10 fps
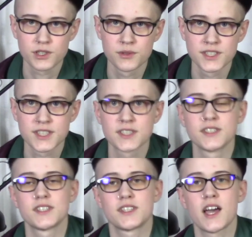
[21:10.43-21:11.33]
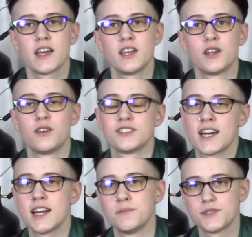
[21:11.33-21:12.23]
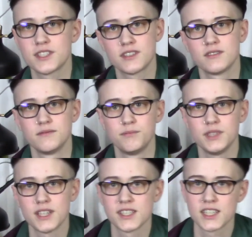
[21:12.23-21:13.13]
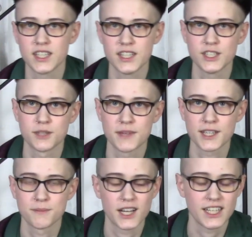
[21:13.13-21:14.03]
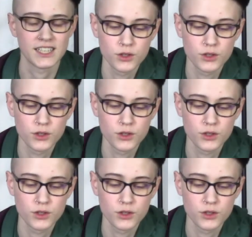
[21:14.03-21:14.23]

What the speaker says: to exist in society at all times because they need to make money.